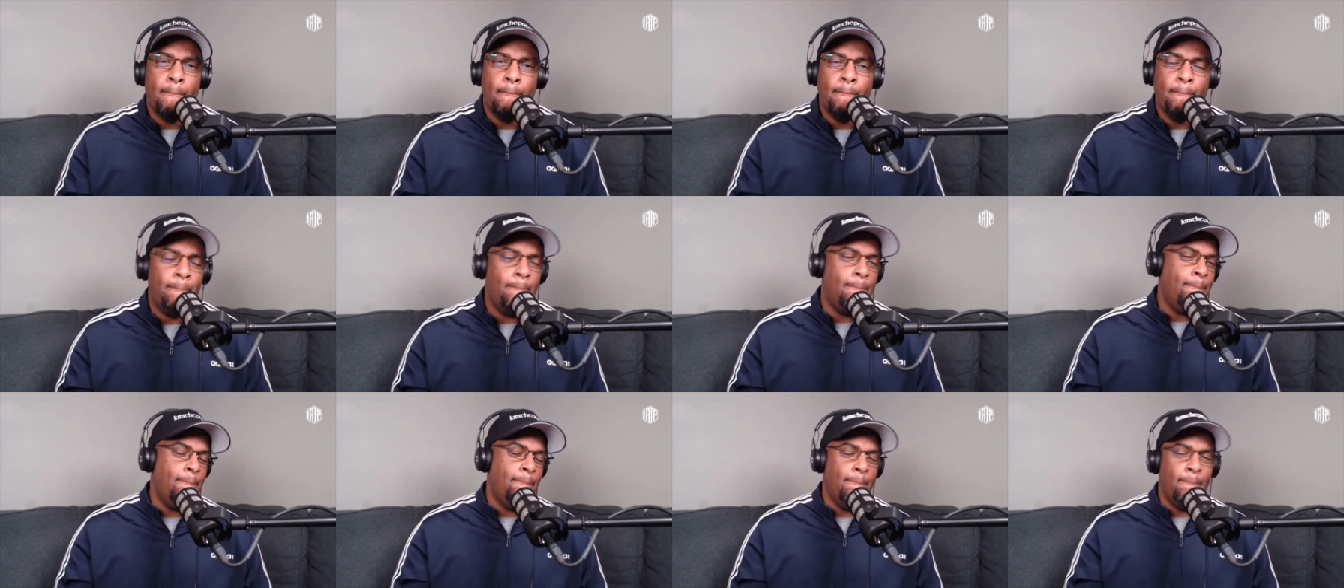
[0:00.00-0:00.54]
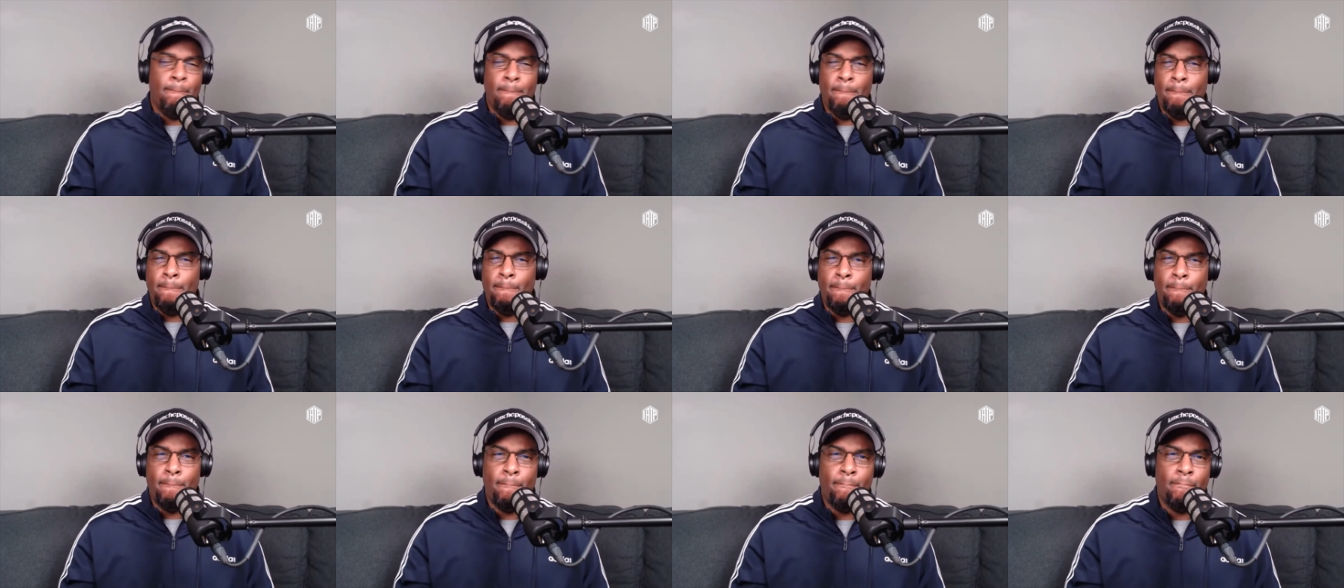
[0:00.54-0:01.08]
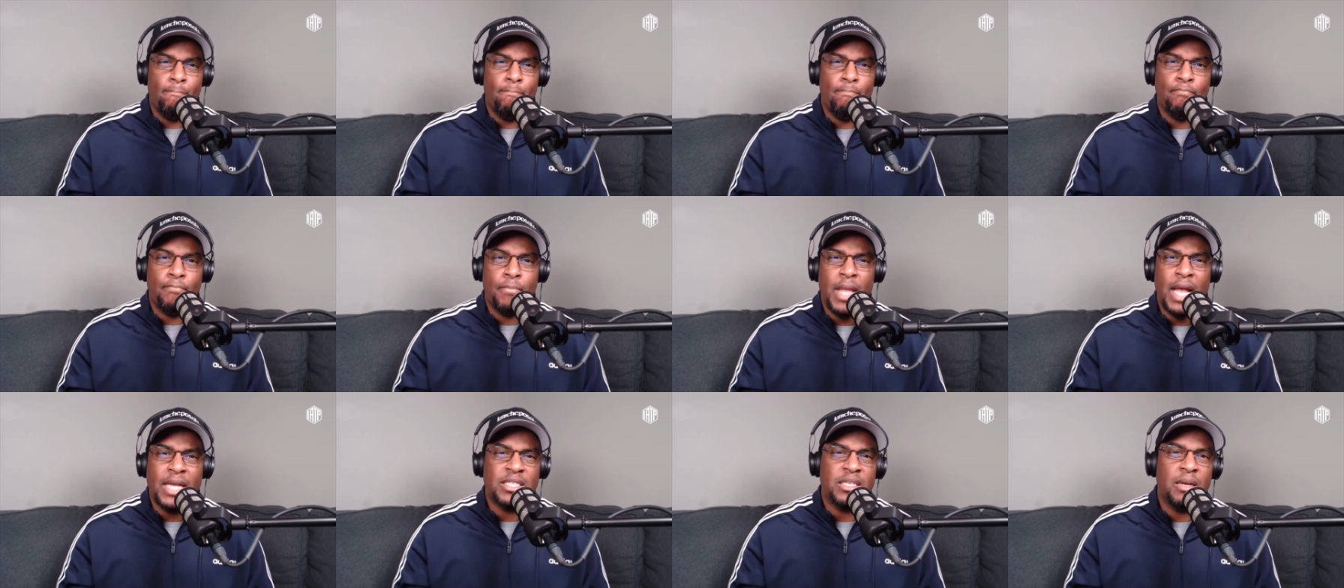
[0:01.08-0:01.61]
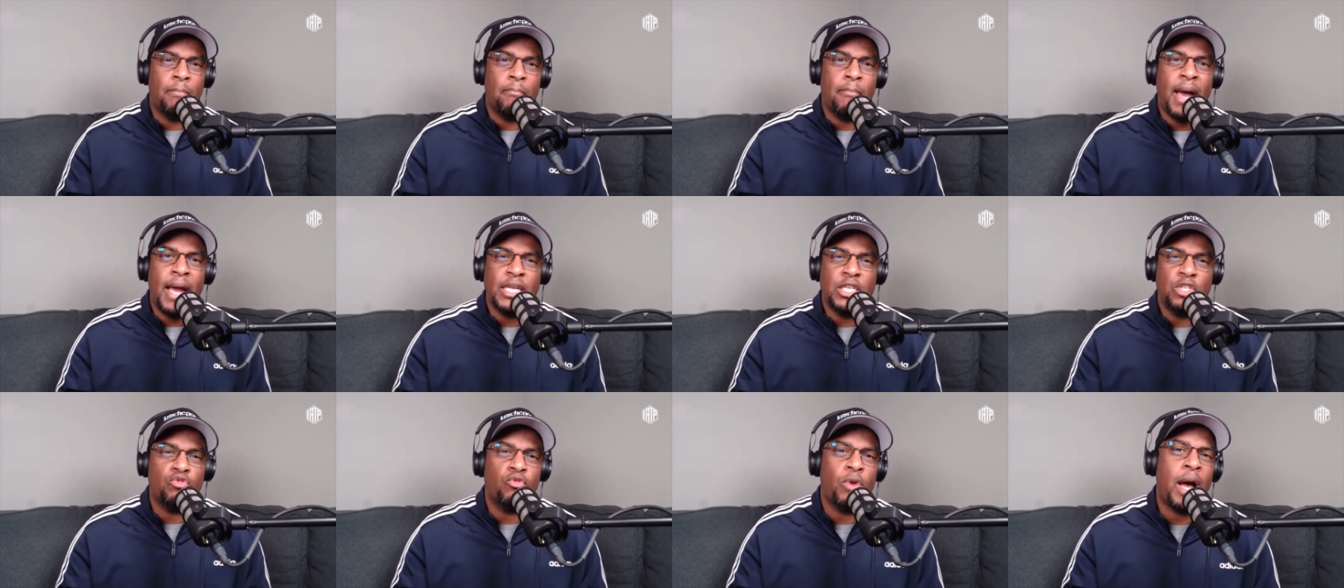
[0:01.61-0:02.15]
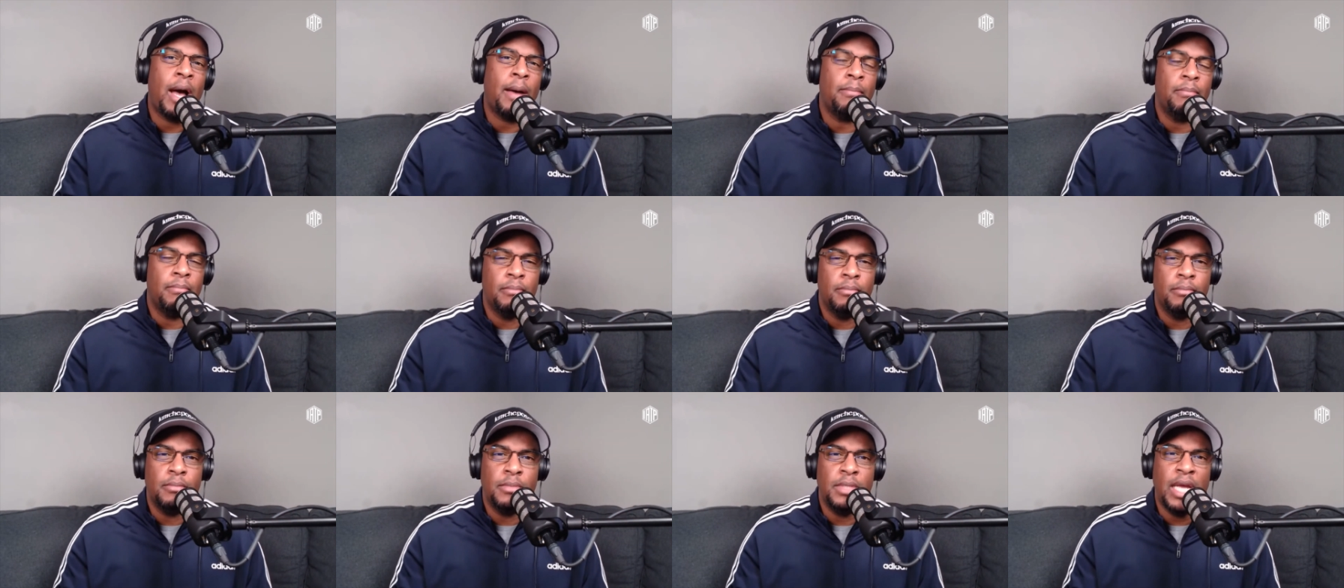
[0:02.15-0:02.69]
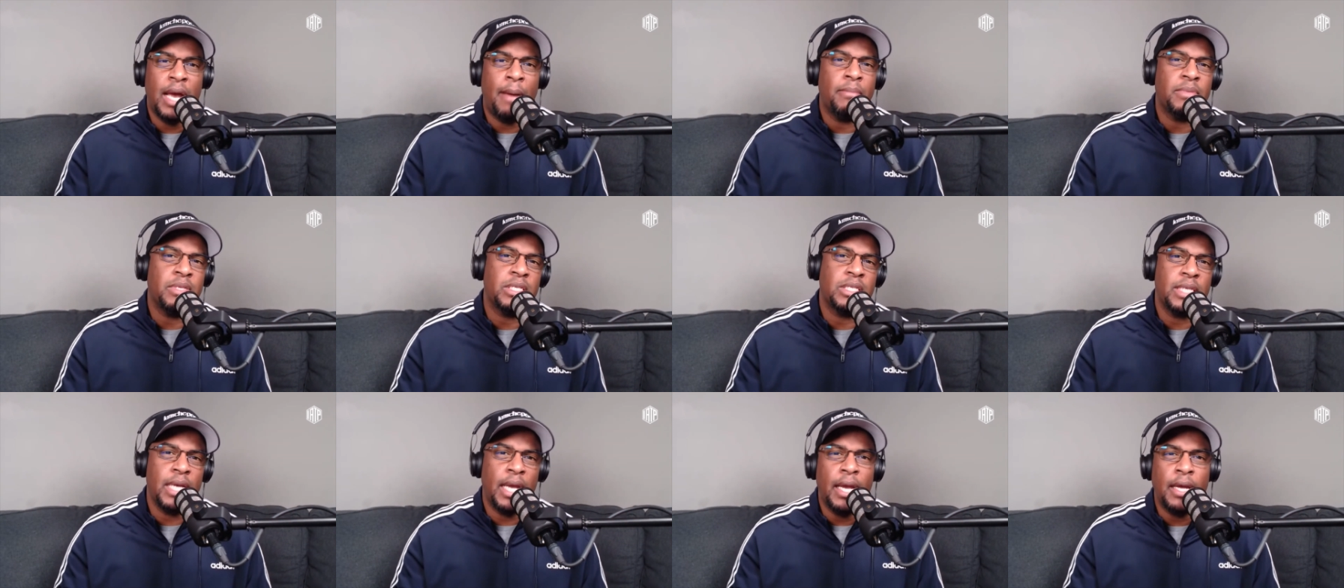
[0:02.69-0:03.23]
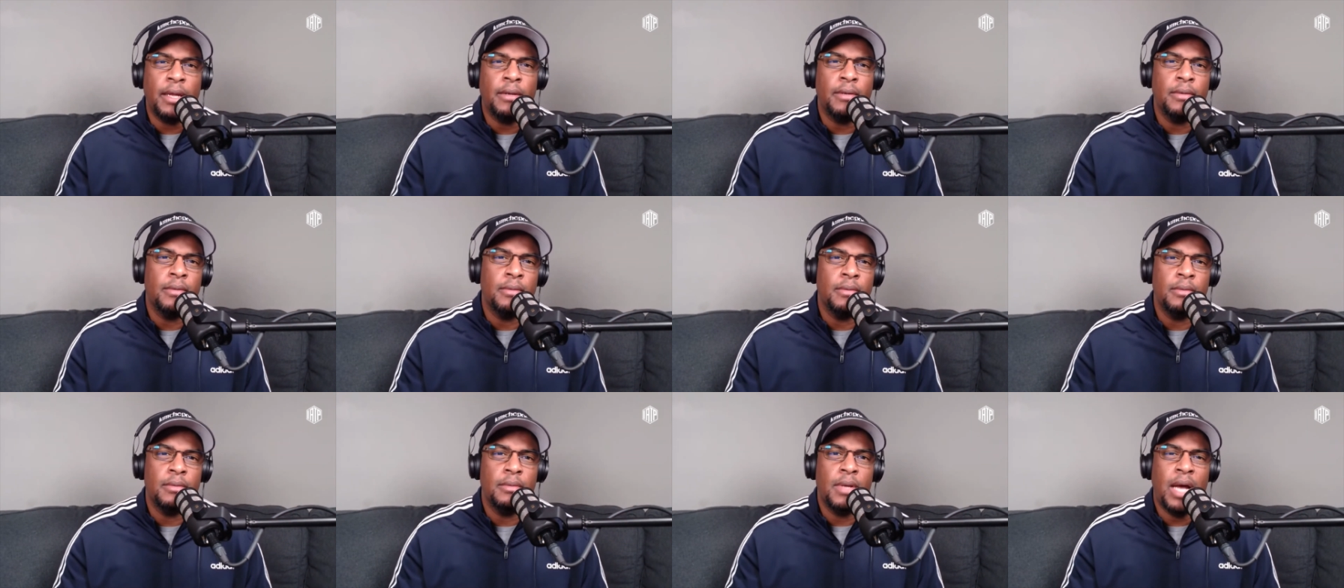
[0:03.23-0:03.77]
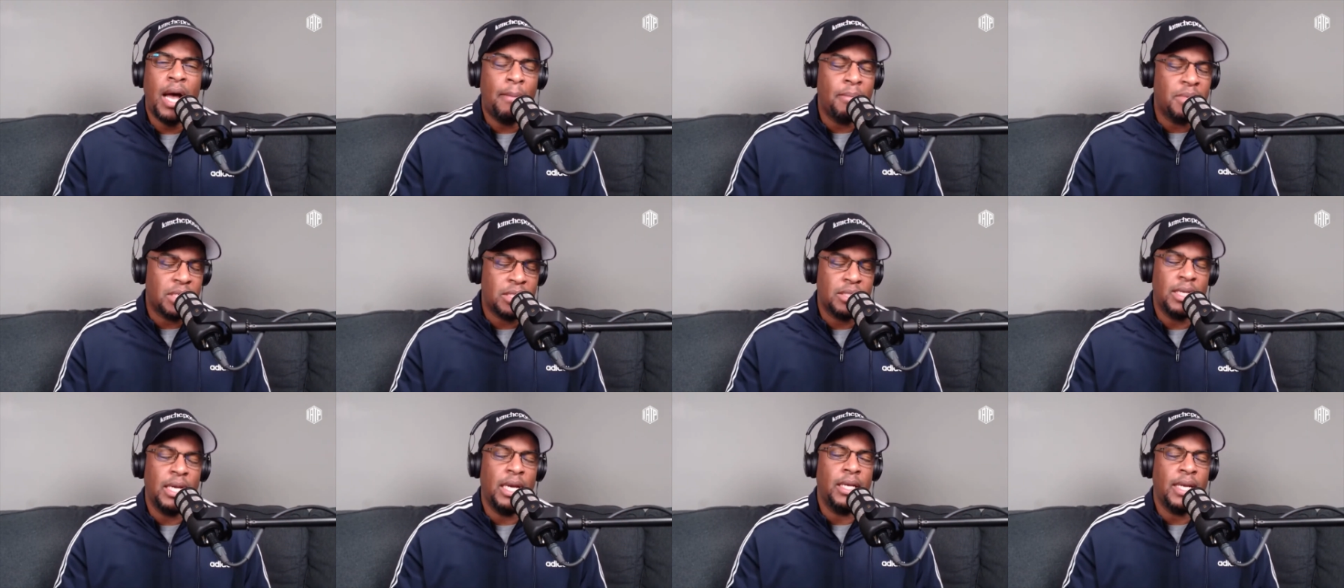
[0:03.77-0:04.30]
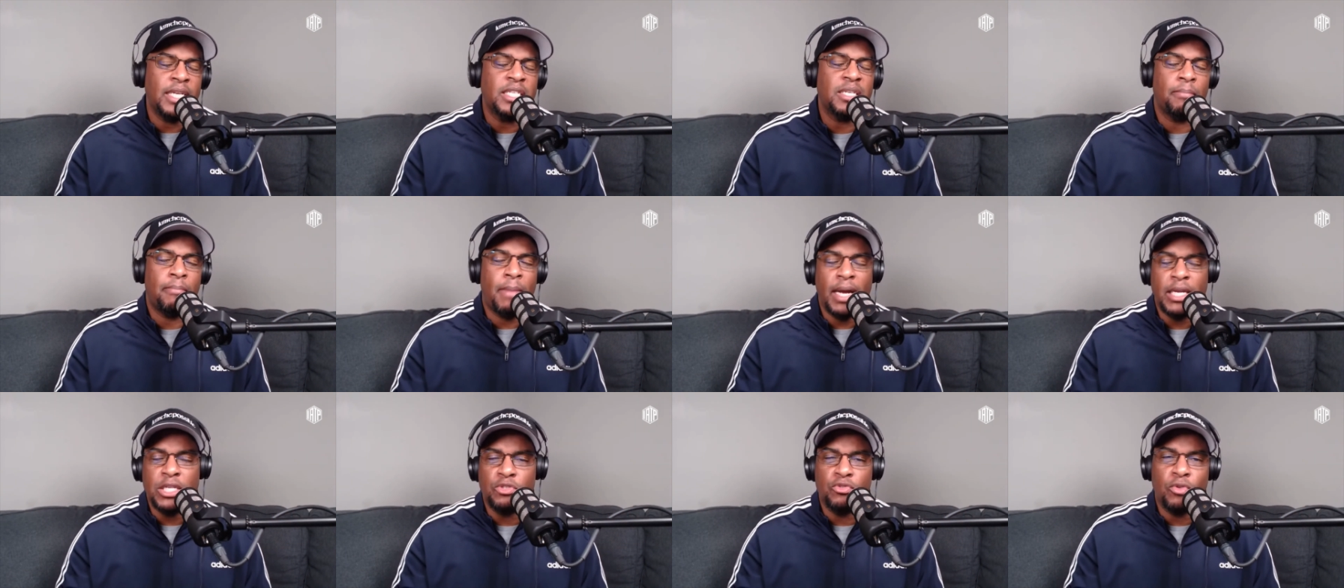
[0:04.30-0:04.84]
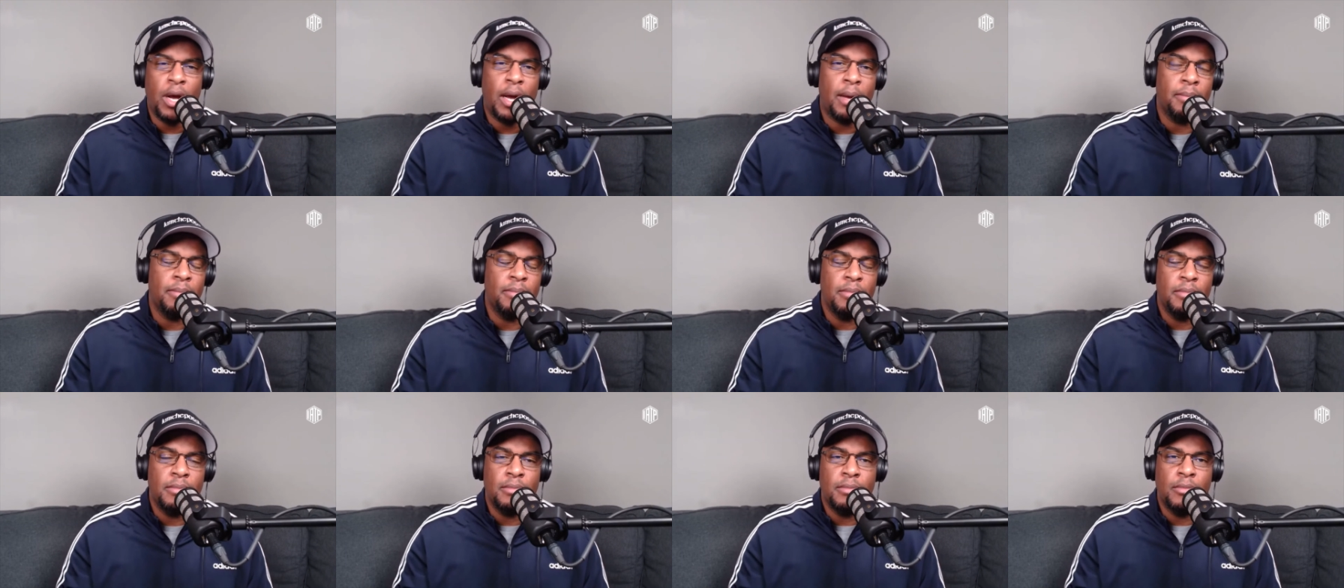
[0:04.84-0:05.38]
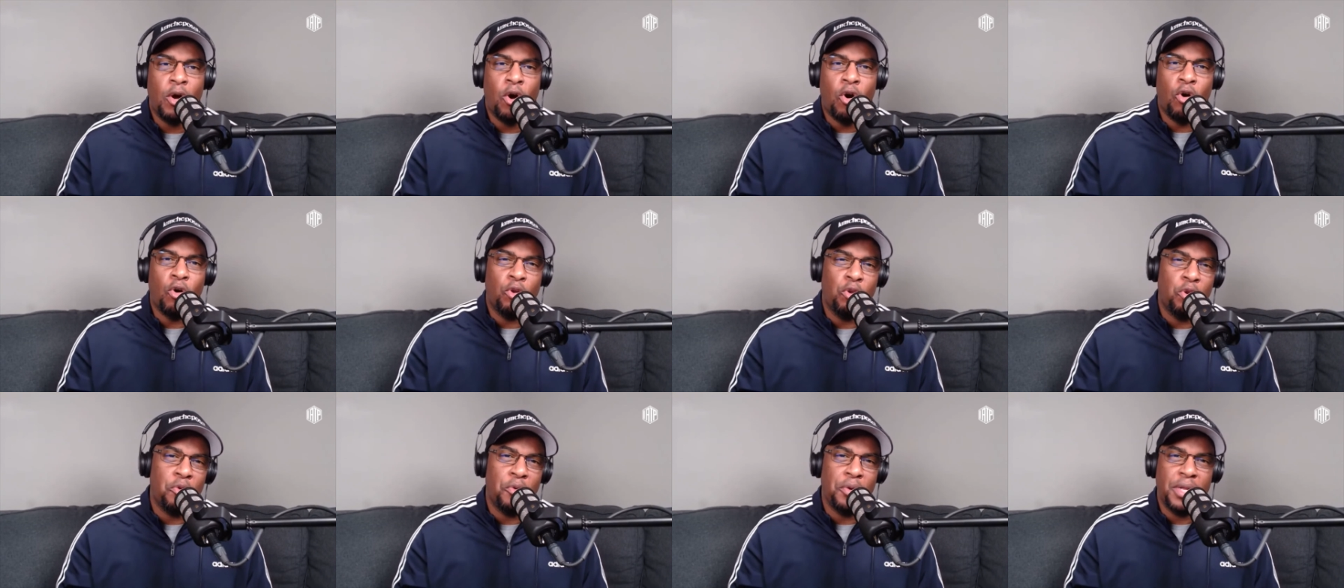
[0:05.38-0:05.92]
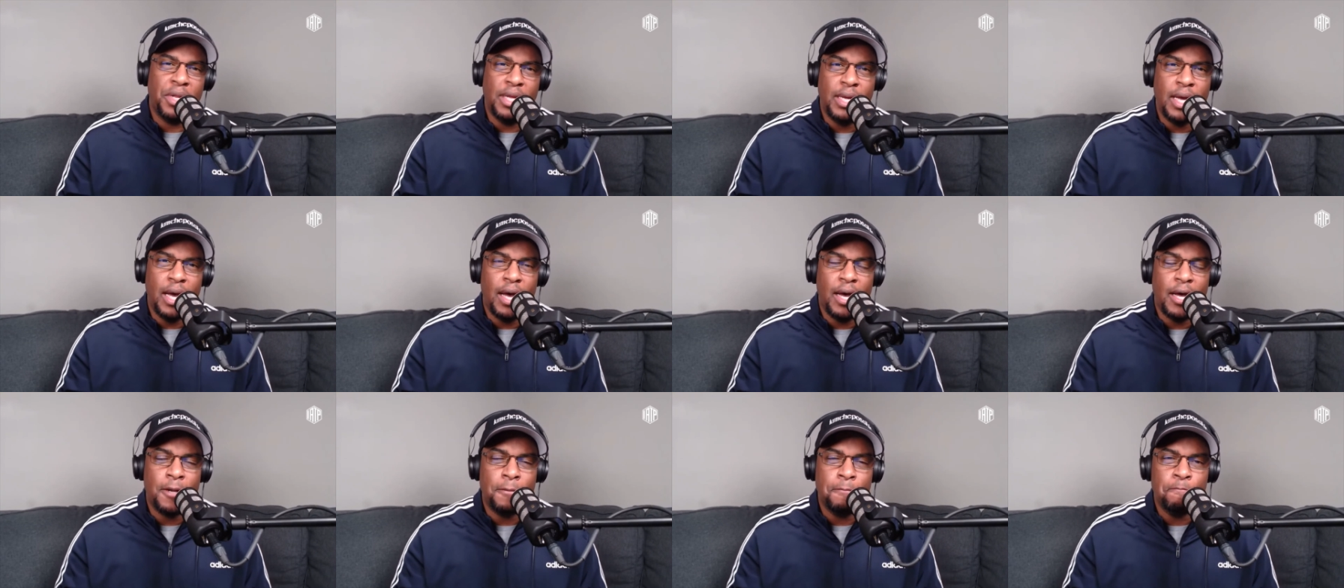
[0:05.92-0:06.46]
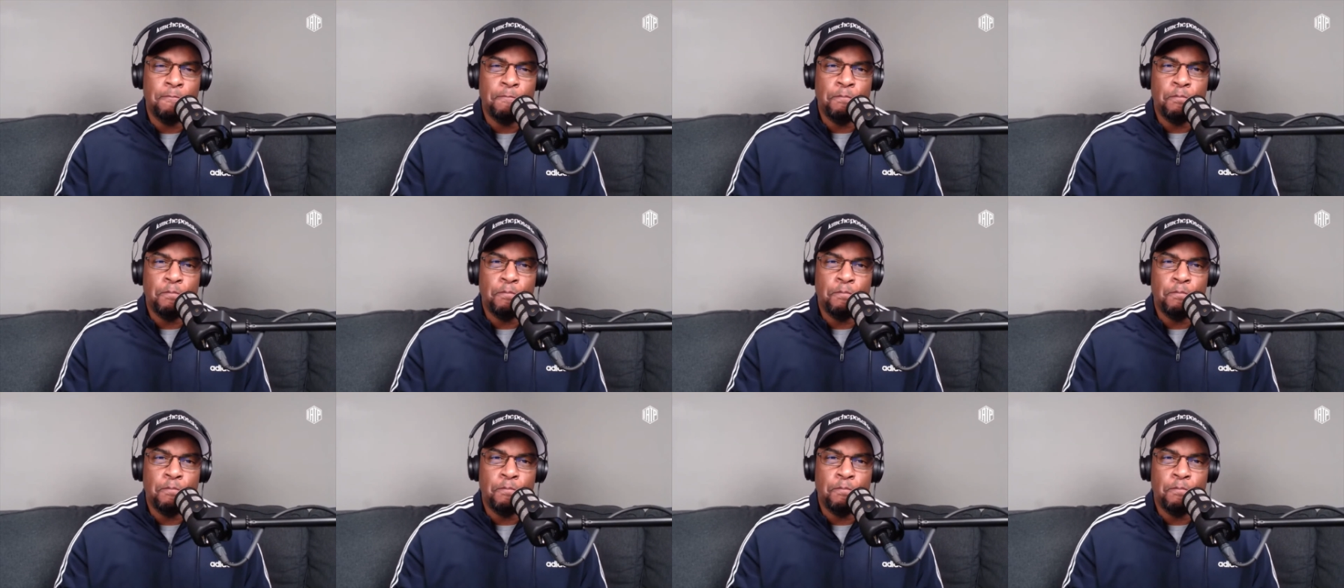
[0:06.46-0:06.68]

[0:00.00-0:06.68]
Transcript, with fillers: Hmm. That's a mic drop. Yeah, I'm going to say it. I'm going to say it. That's a mic drop. All glory to God.